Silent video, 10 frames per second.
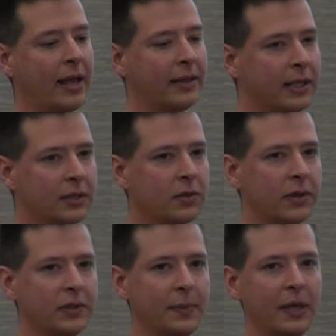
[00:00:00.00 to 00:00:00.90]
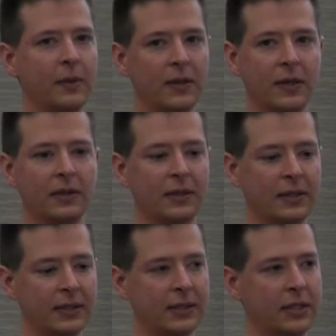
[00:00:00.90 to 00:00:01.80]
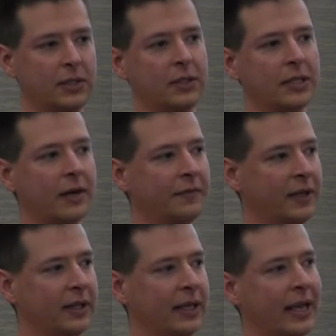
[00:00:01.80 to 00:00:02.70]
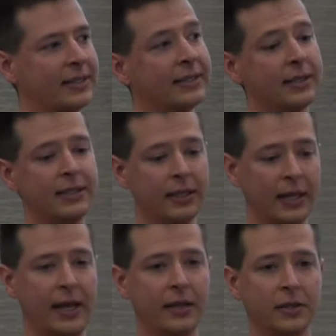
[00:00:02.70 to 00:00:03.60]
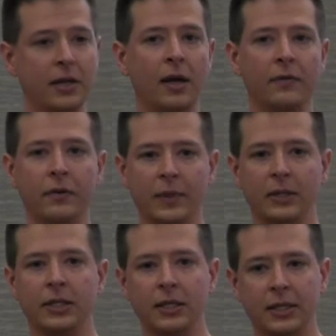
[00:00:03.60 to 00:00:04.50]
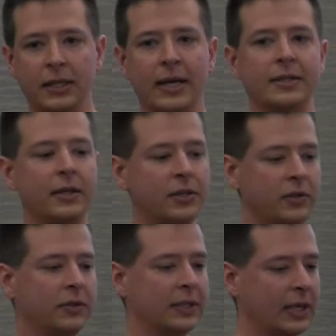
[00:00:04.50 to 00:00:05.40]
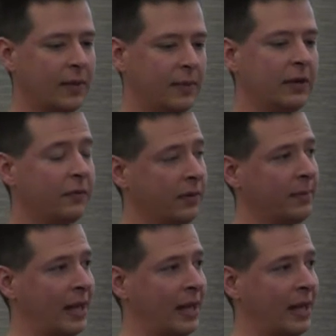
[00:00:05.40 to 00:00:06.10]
And these quotes make me think that these teachers are feeling as disengaged from their teaching as our students can be from